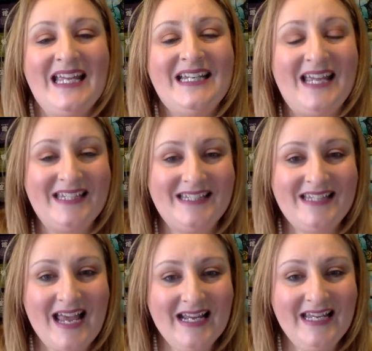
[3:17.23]
Now, the
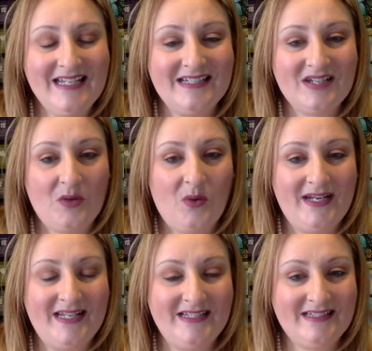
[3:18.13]
second
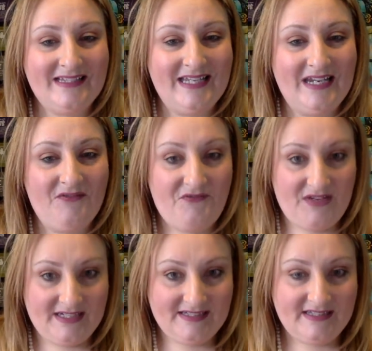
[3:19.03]
one is the
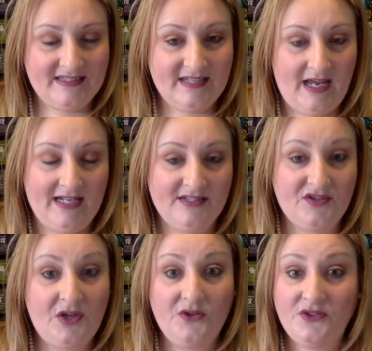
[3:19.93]
fixed signs.
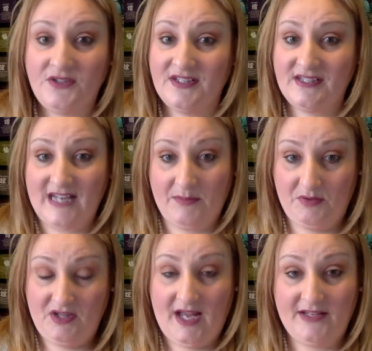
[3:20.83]
Those are the
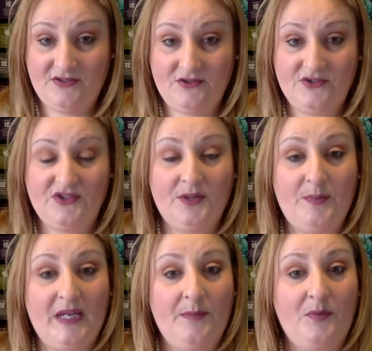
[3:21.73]
stabilizers, the
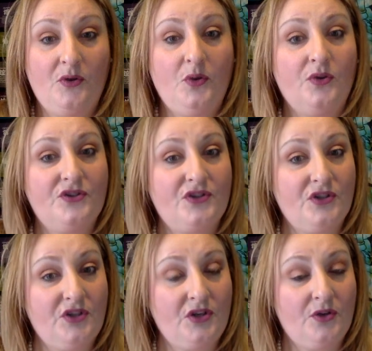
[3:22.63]
people who are
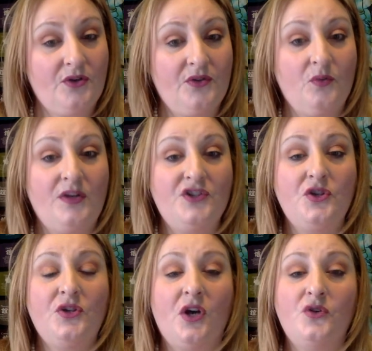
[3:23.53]
secure, the ones
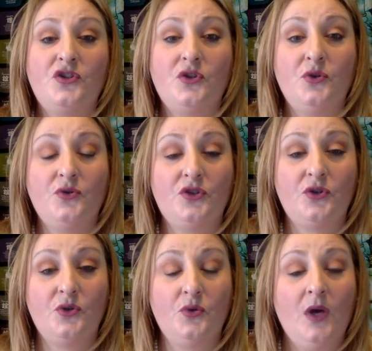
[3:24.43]
you go
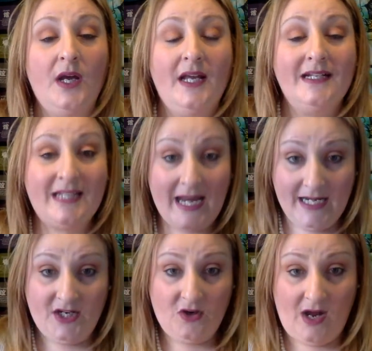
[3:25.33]
to
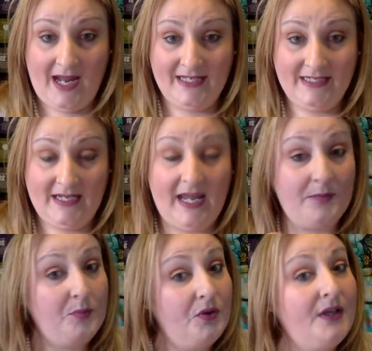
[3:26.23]
take your idea
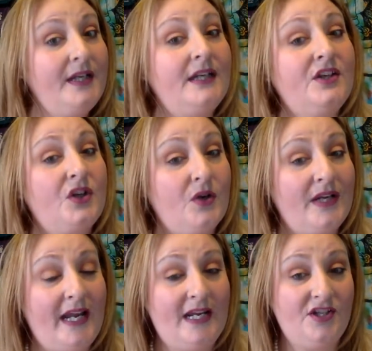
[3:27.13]
and put it into
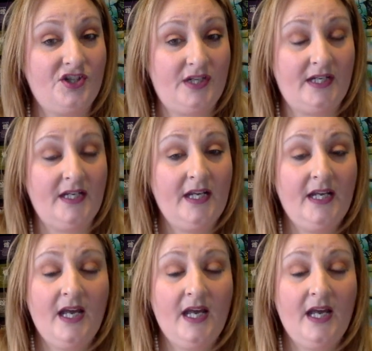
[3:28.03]
creation.